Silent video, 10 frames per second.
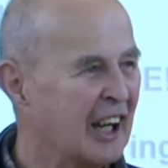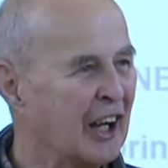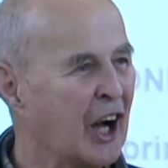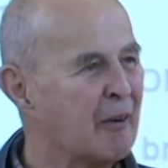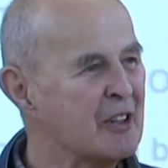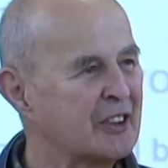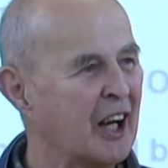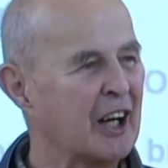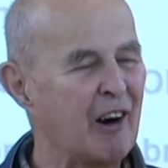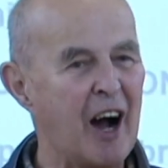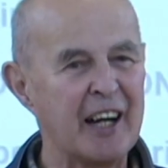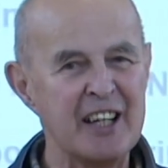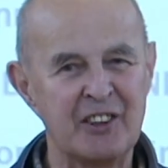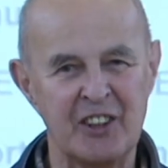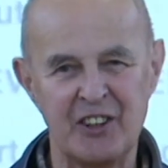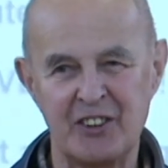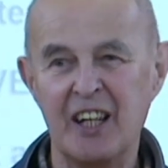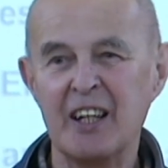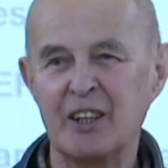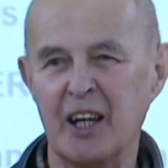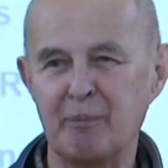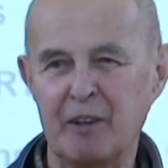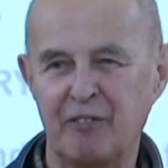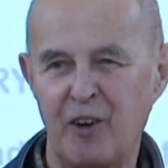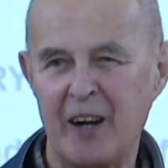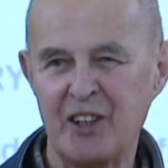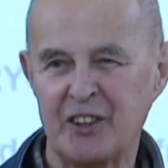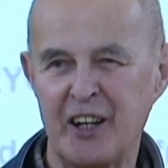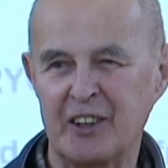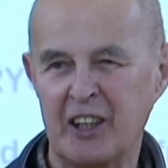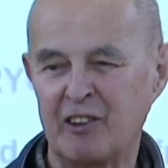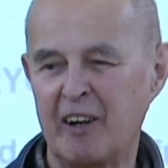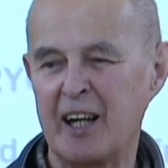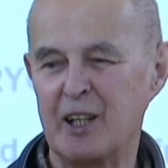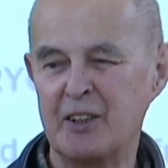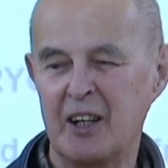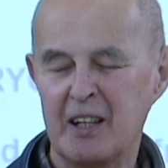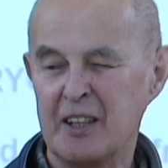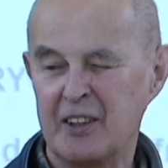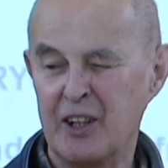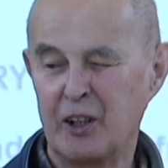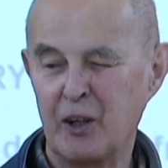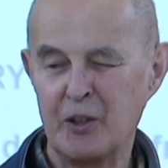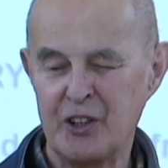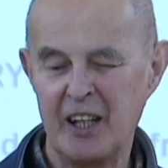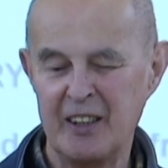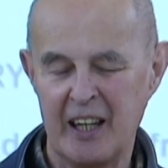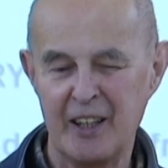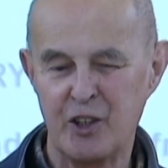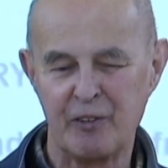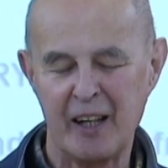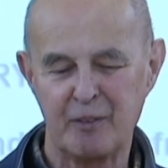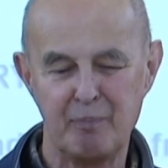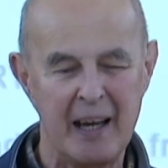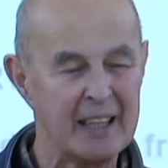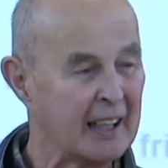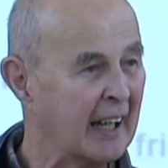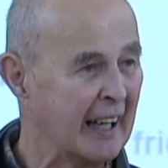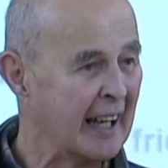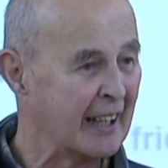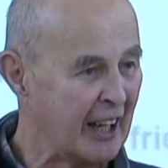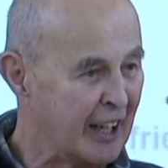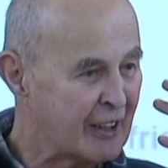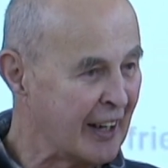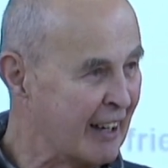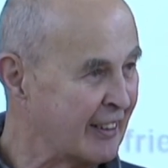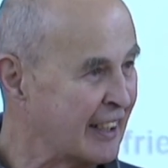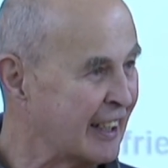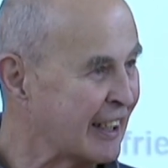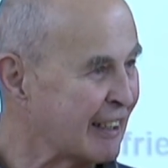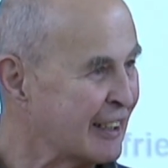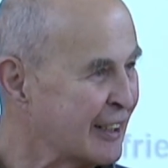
I always tell our audiences that before I started to try to negotiate and direct Mike, I had hair down to here.